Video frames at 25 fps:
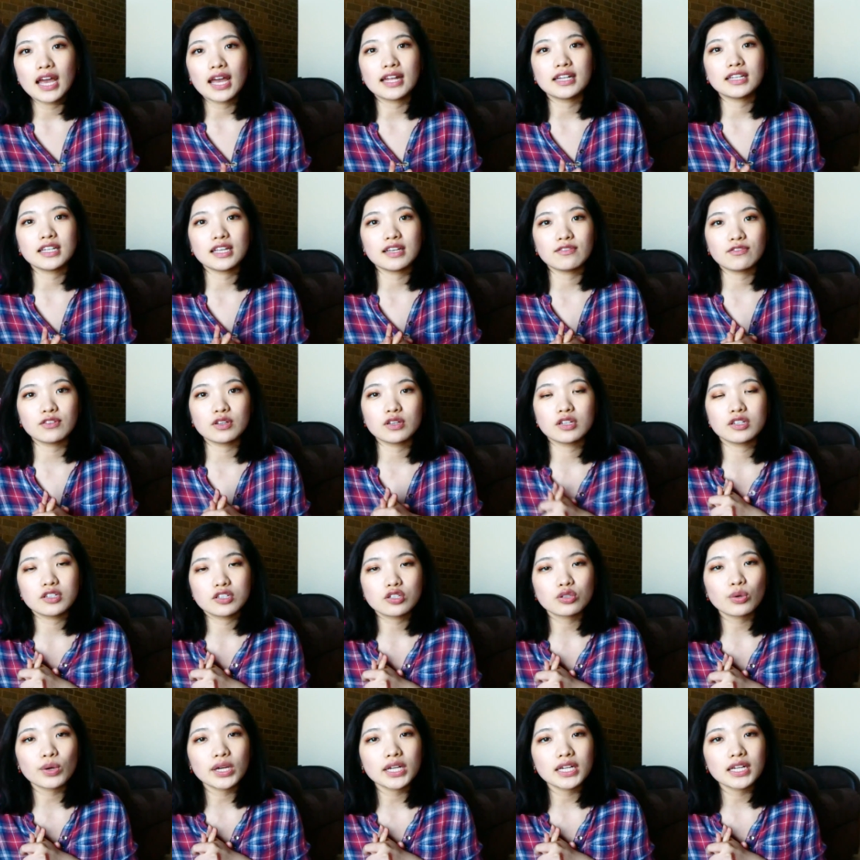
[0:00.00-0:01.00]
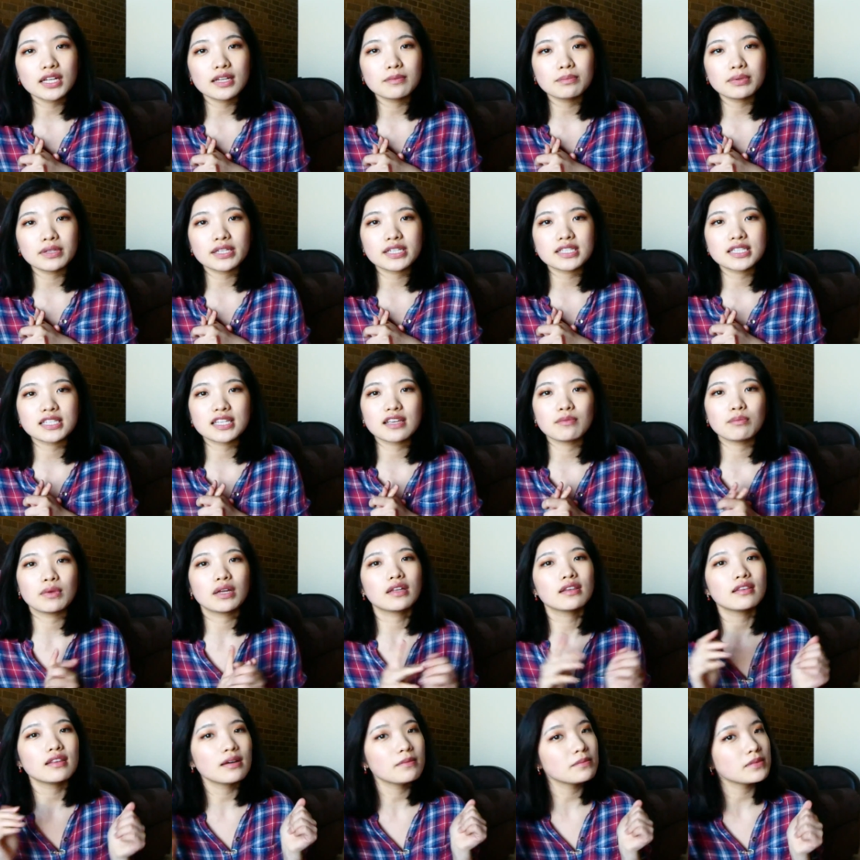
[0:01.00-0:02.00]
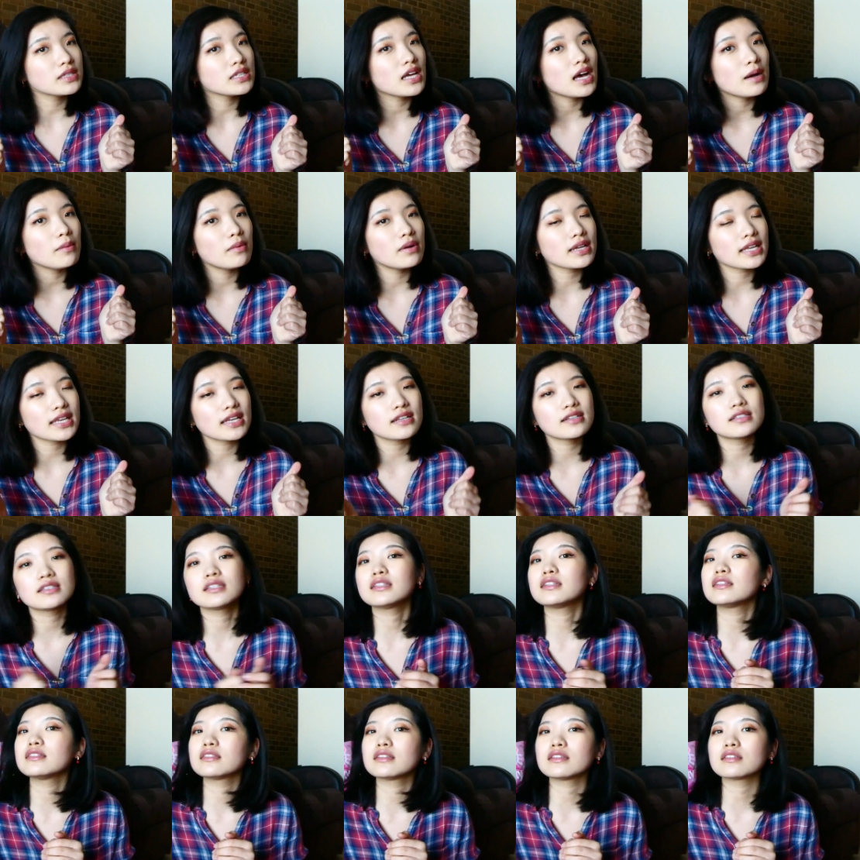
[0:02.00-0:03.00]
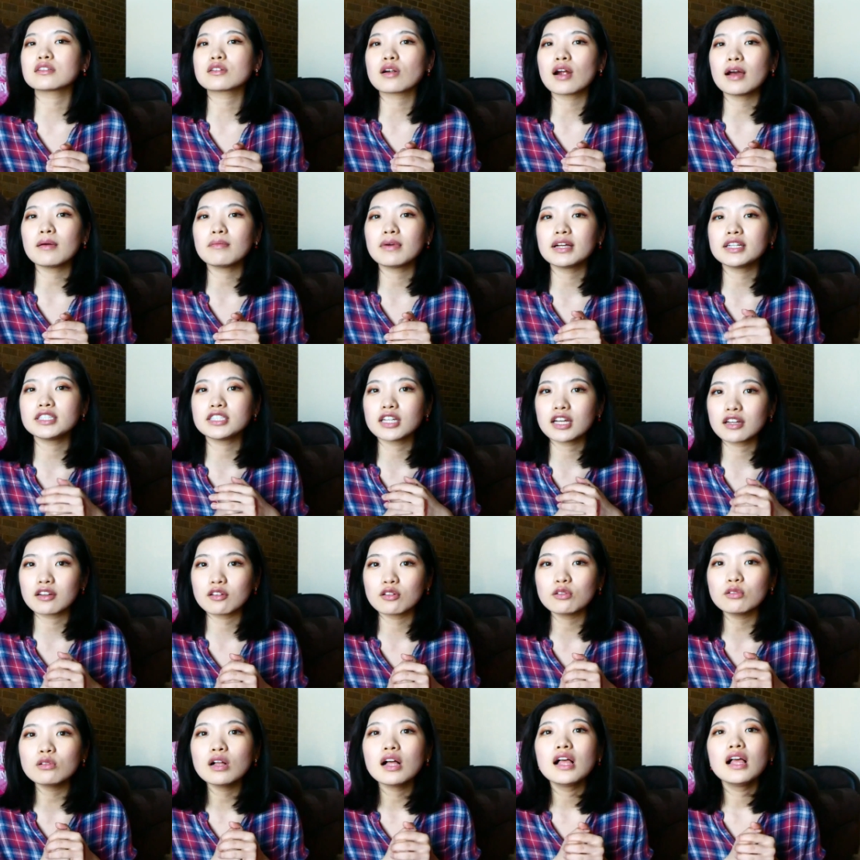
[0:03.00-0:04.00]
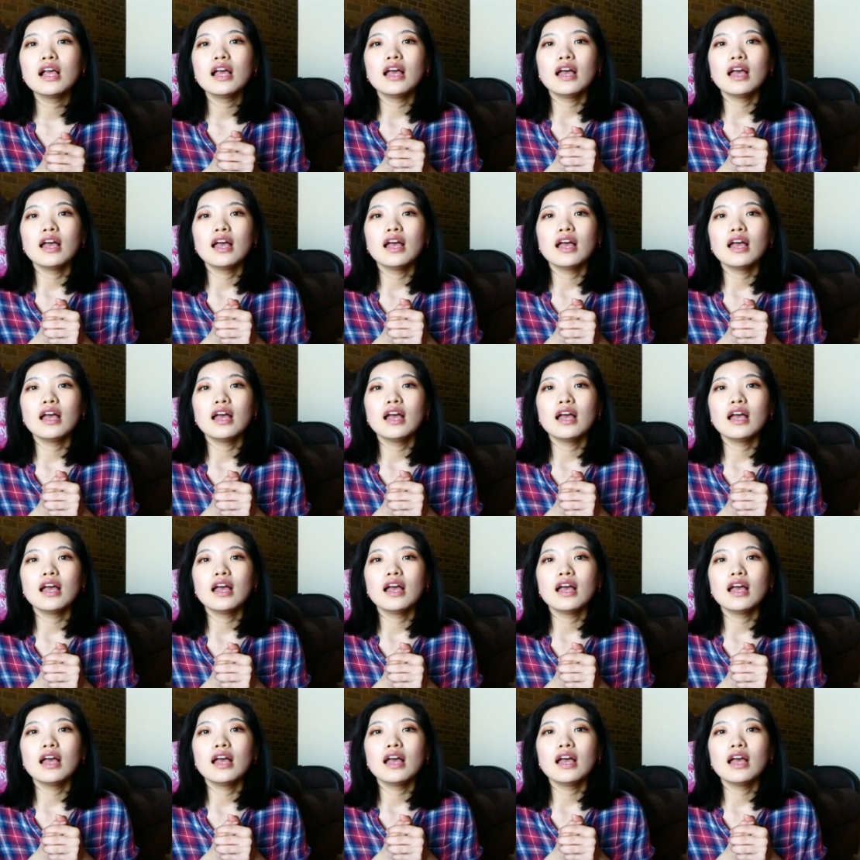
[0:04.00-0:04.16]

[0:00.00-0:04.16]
and if you enjoyed it, please give me a thumbs up and consider subscribe my channel.